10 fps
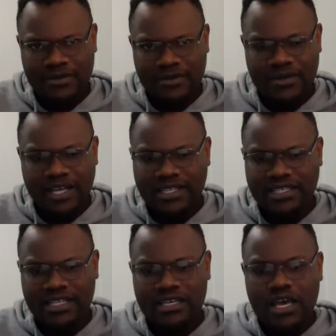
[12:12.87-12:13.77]
You get the
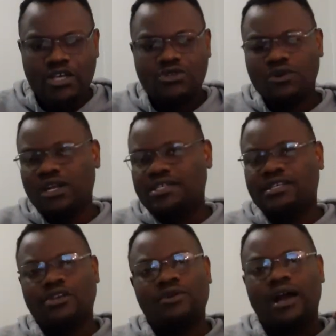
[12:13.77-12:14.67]
sense? So let's
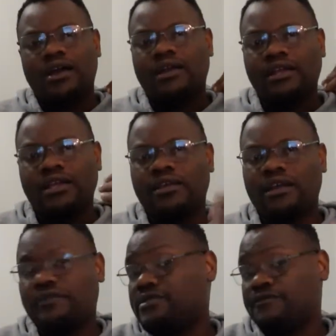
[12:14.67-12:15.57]
say you are
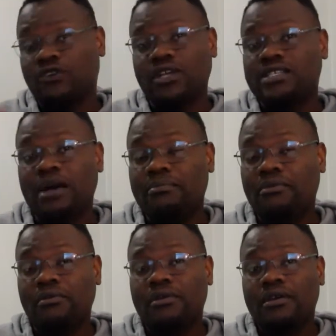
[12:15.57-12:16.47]
agreeing, for
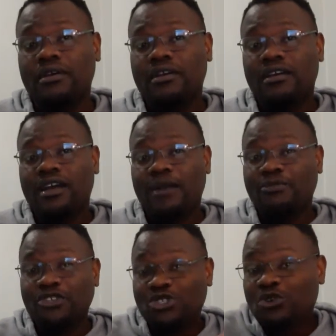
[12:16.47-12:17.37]
example, I'm
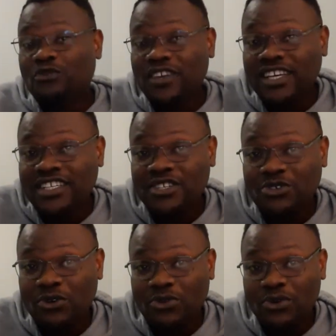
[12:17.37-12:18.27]
not shoving it
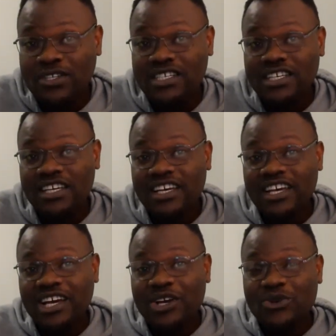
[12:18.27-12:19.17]
into your throats.
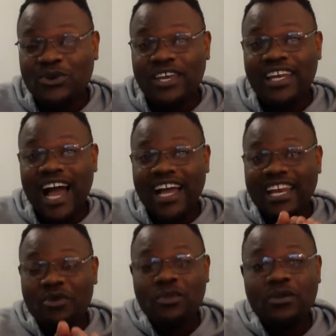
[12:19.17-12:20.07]
You can
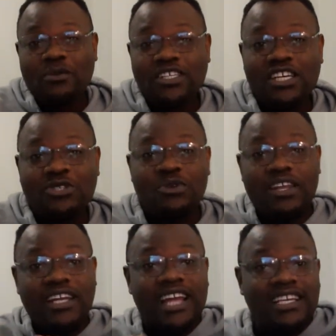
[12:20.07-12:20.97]
agree with the question to a
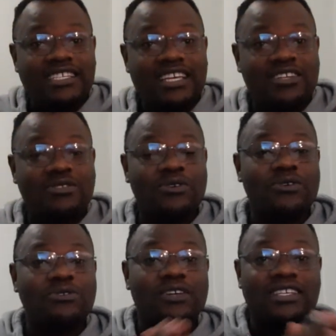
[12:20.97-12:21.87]
greater extent
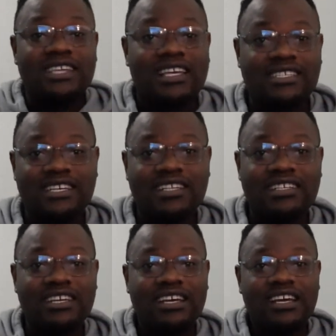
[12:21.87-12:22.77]
or to a lesser extent,
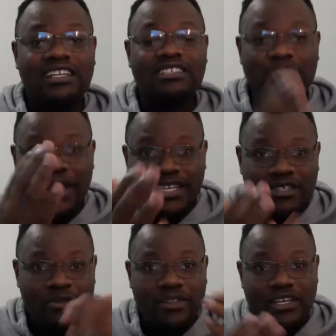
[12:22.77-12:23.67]

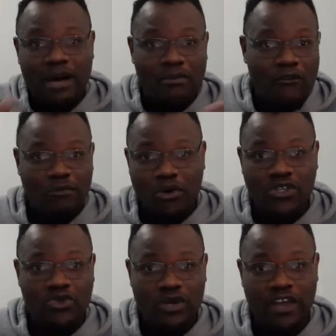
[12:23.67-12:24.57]
depending with the number of
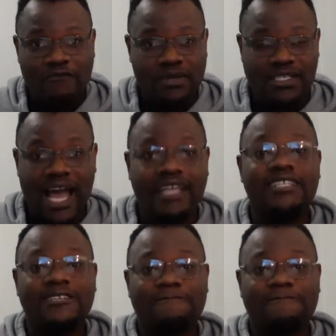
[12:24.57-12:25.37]
points you have per side.